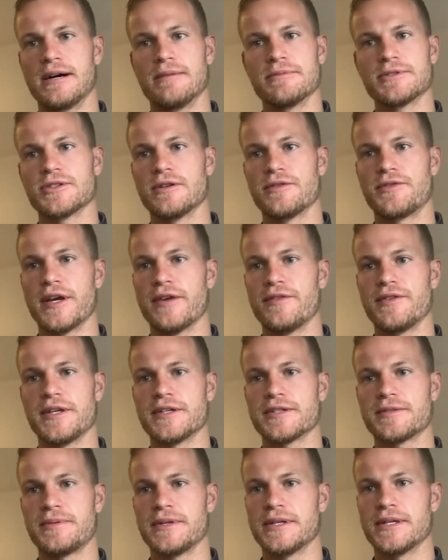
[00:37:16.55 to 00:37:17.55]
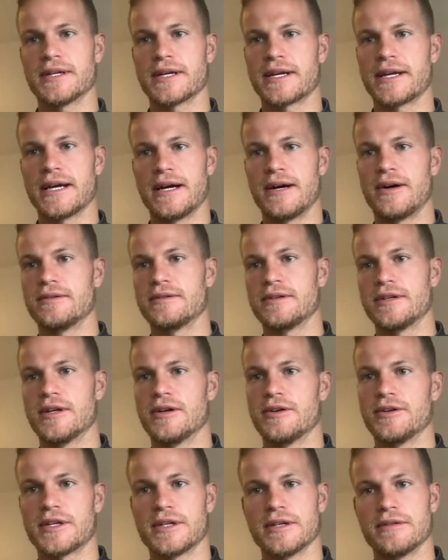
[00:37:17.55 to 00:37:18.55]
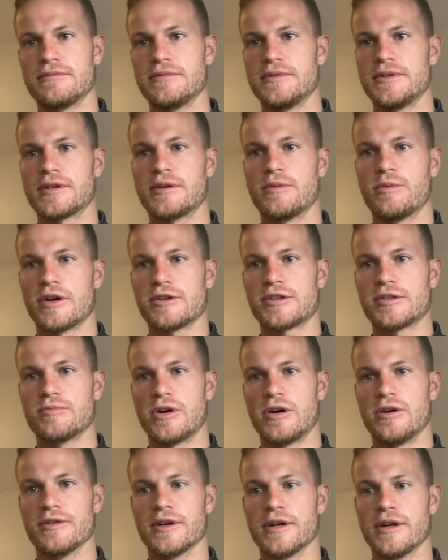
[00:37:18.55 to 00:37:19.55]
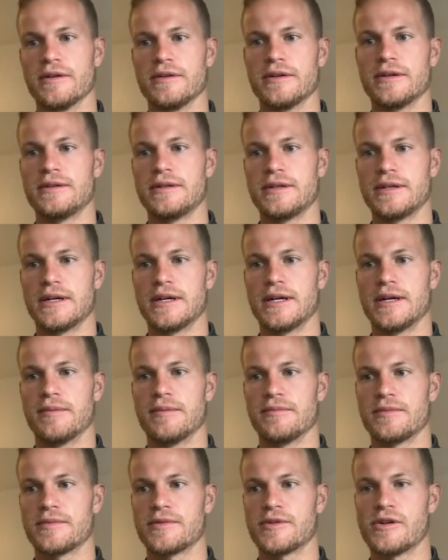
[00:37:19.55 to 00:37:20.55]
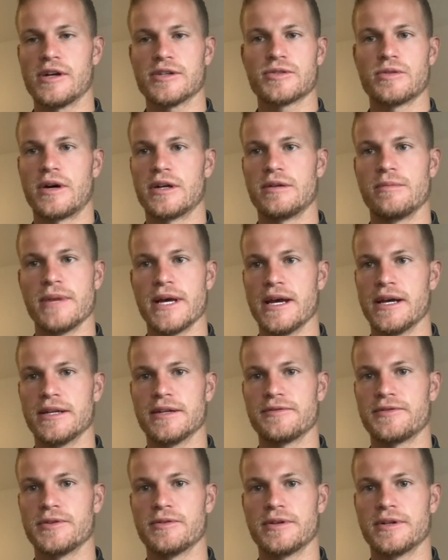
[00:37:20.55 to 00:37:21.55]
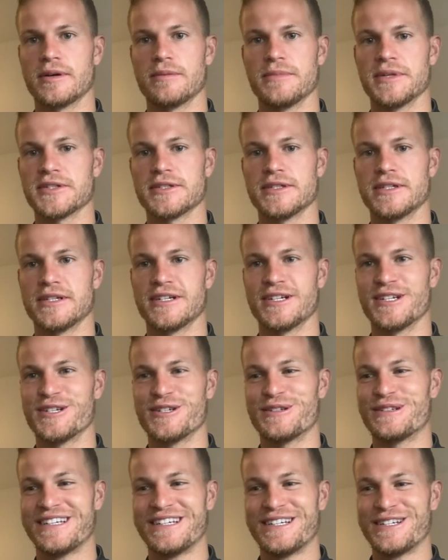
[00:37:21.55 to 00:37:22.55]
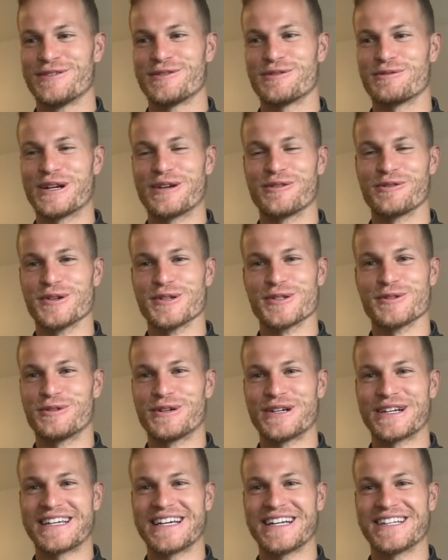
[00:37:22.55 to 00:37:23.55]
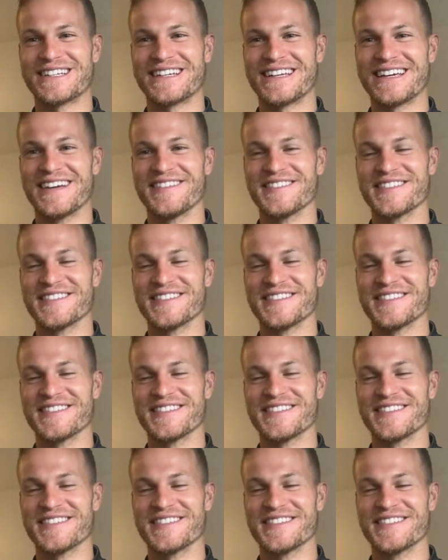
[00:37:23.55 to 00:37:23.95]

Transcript: So if you have an ESPN account, you can watch them all there. And they're also on demand if you end up missing it and for whatever reason want to catch a game.